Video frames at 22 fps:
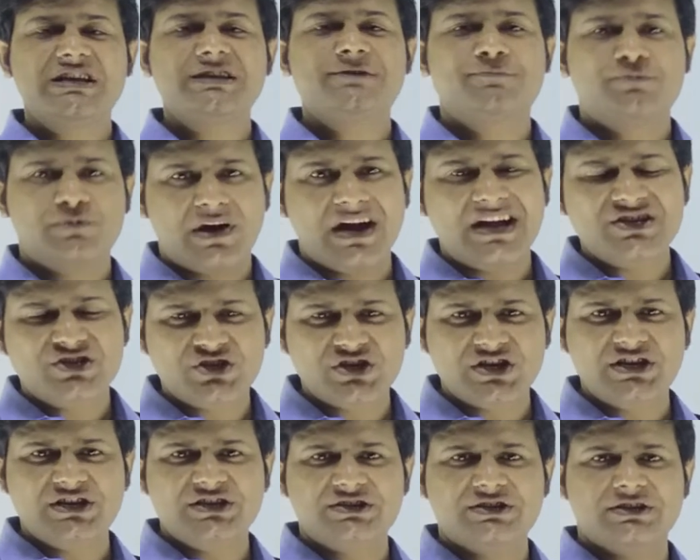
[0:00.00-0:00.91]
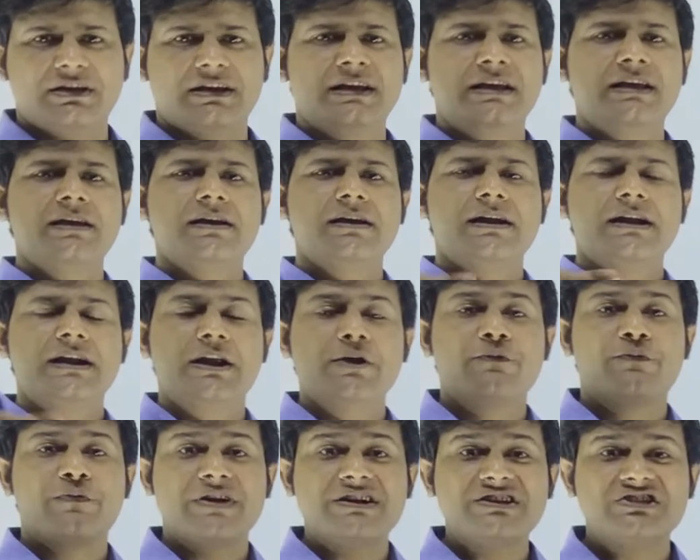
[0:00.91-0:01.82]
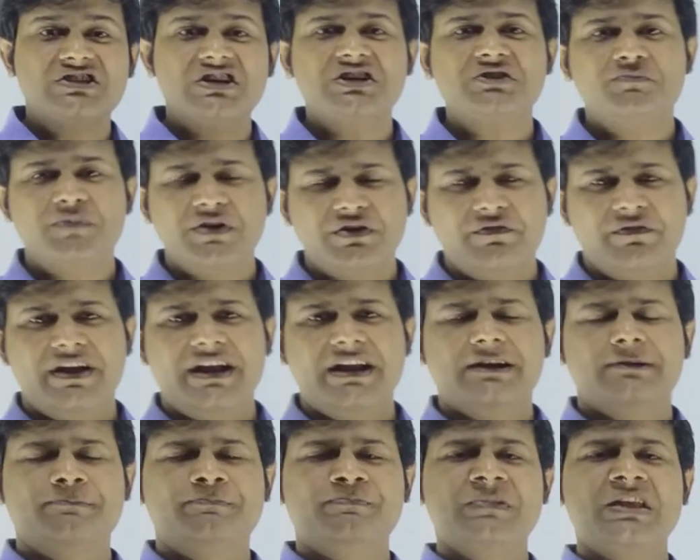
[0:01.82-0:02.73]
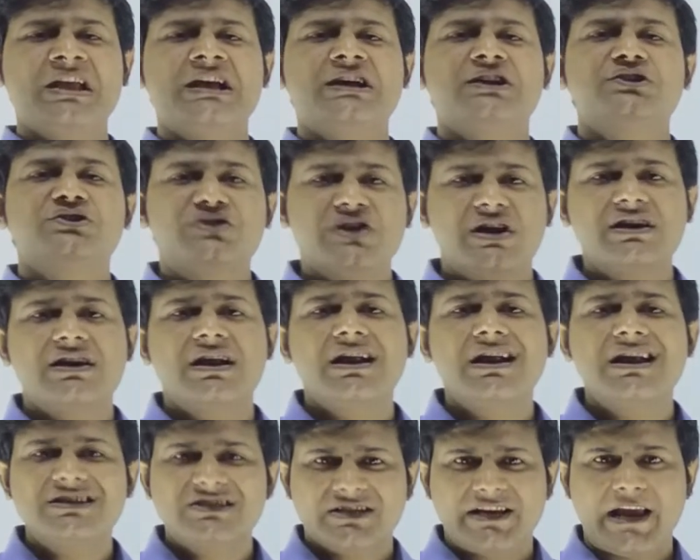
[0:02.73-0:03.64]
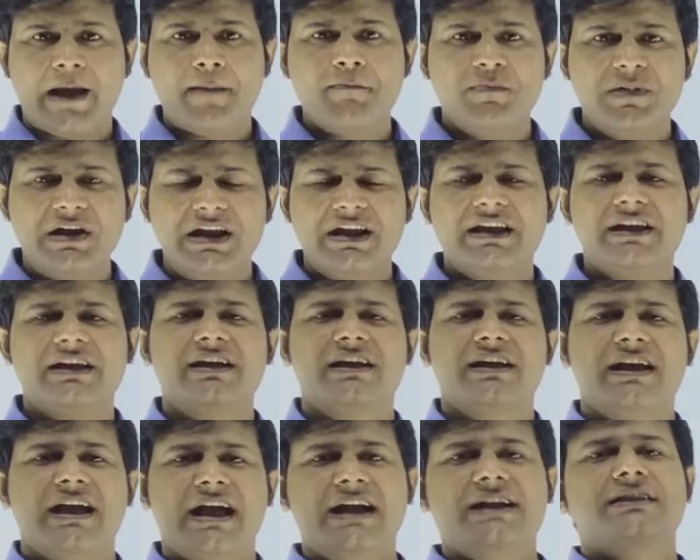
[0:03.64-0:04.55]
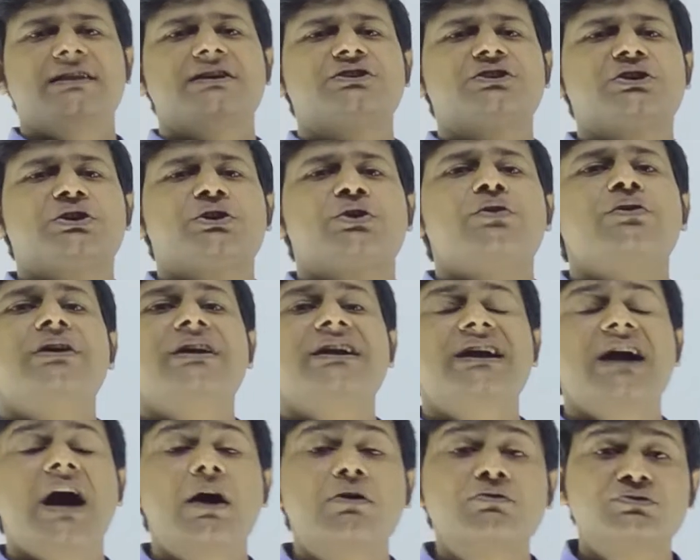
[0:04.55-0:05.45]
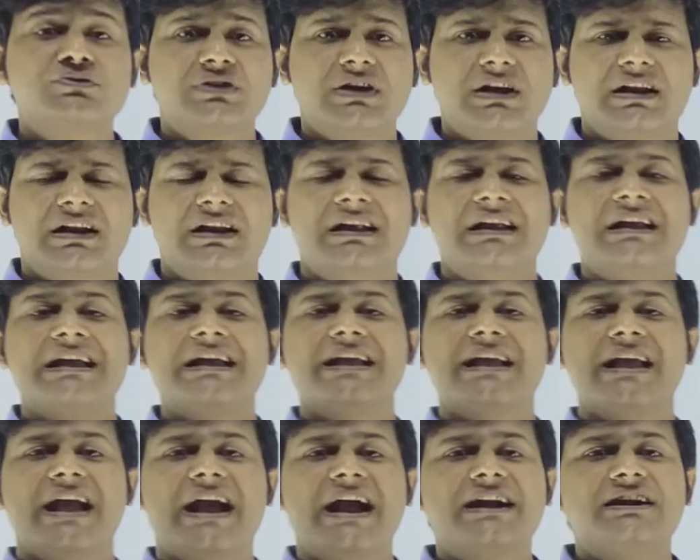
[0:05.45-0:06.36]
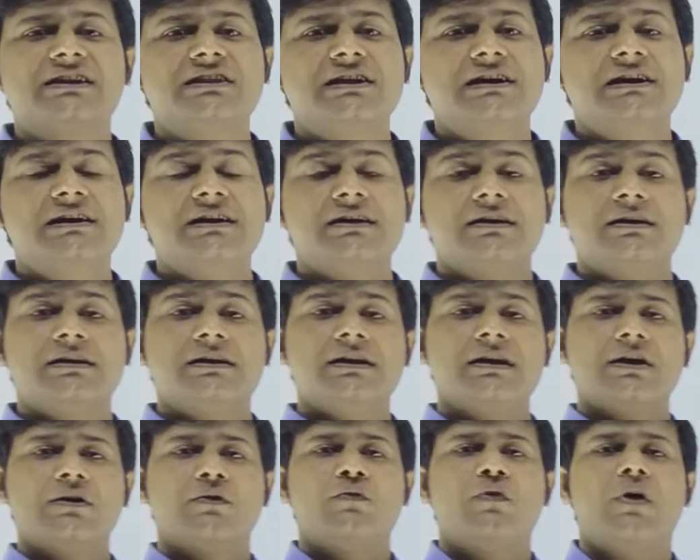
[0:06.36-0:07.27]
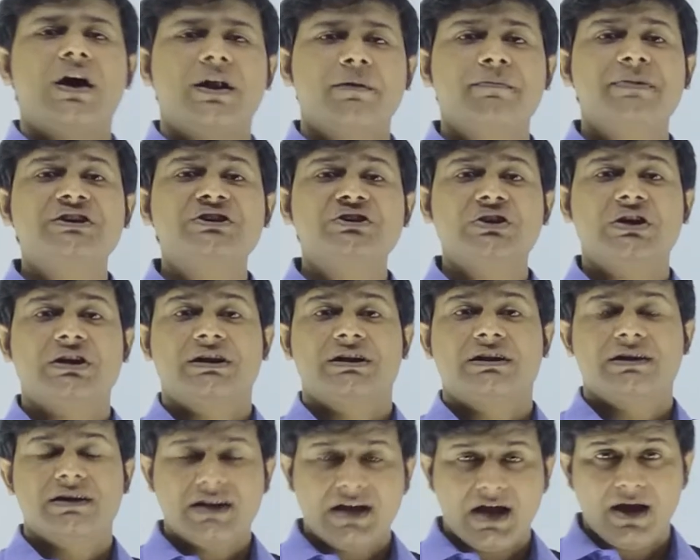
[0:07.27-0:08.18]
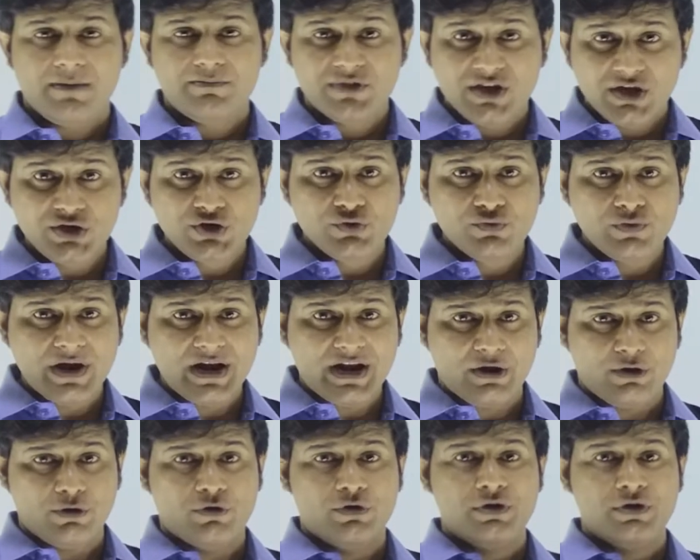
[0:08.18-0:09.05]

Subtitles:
branches, differences between General Assembly and the Security Council, and the formation of the UNO